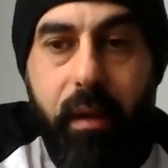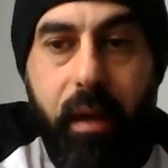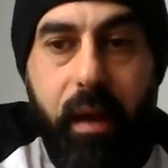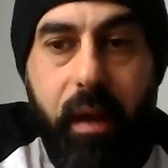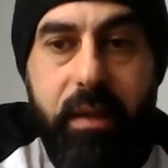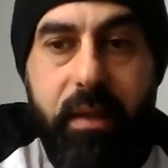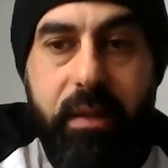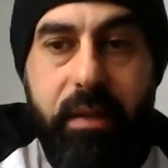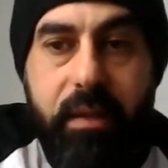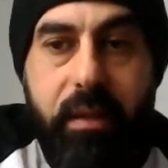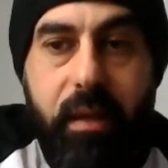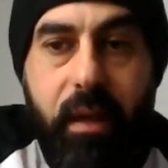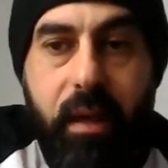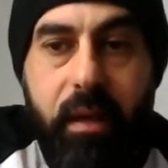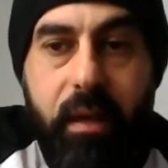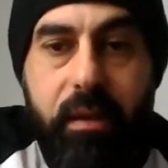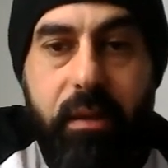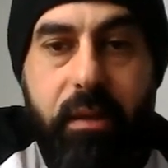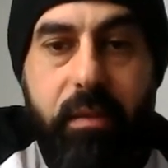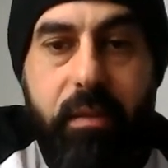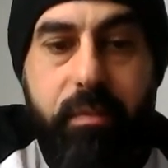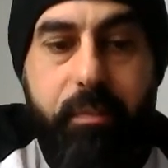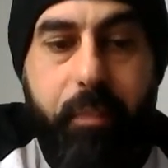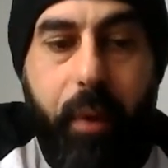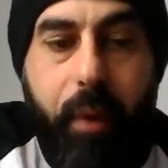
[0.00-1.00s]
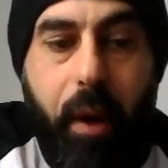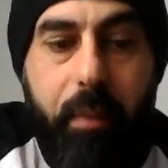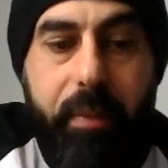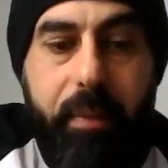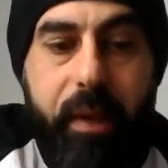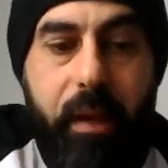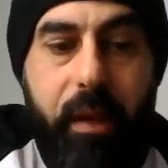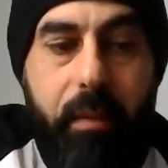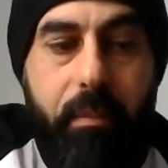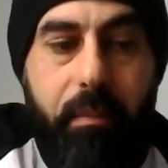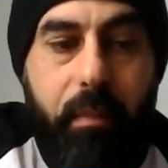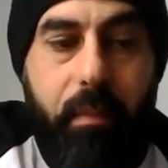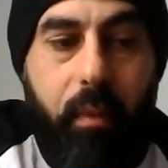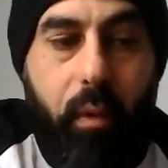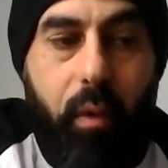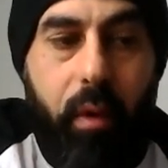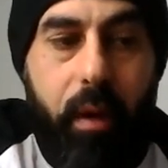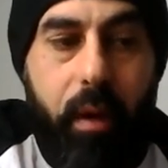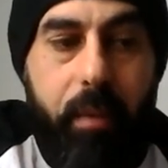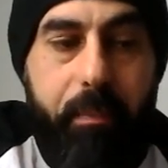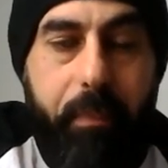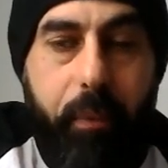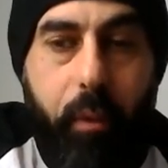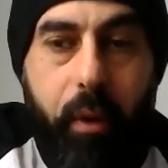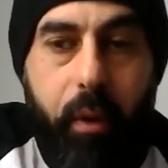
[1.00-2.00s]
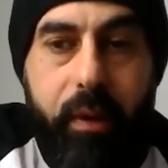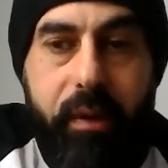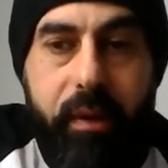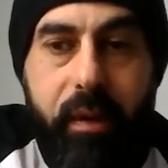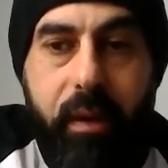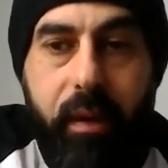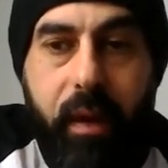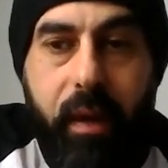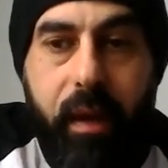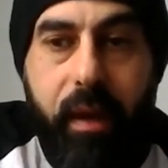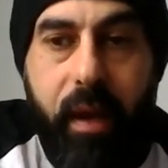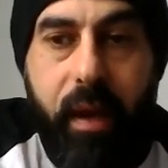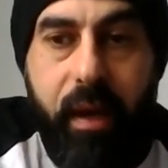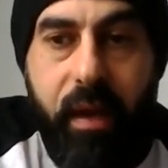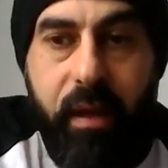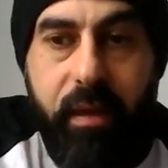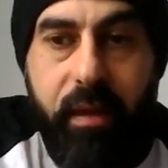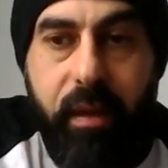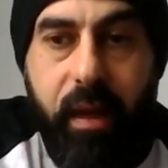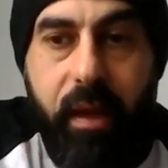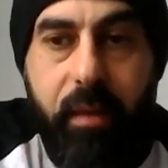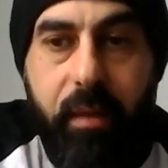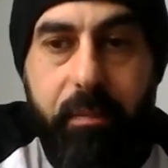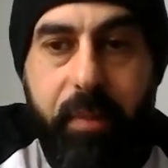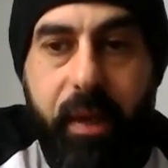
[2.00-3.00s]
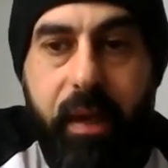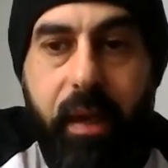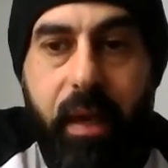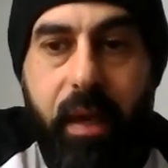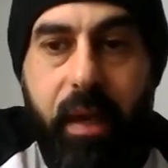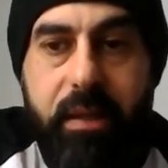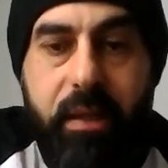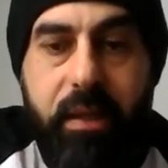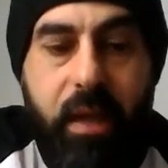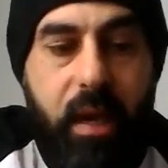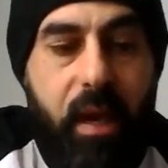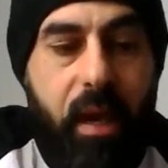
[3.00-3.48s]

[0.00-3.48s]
is probably more important than anything, because